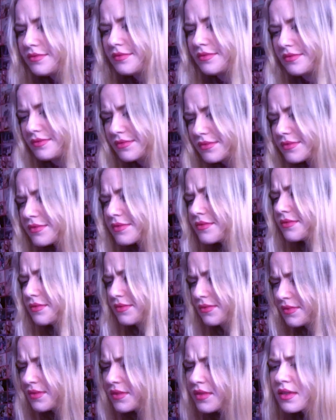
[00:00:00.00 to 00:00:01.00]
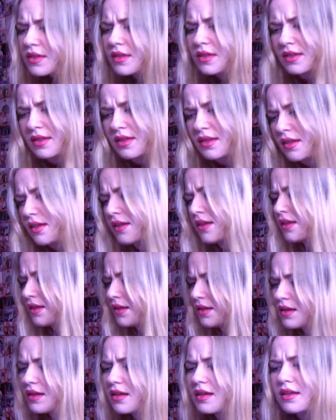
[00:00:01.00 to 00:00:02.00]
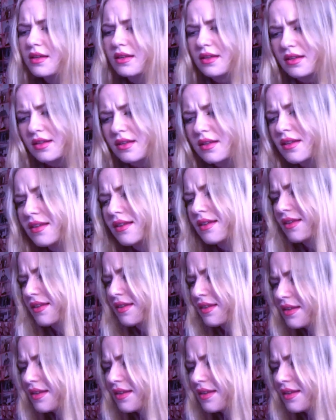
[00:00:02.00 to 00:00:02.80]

(silence)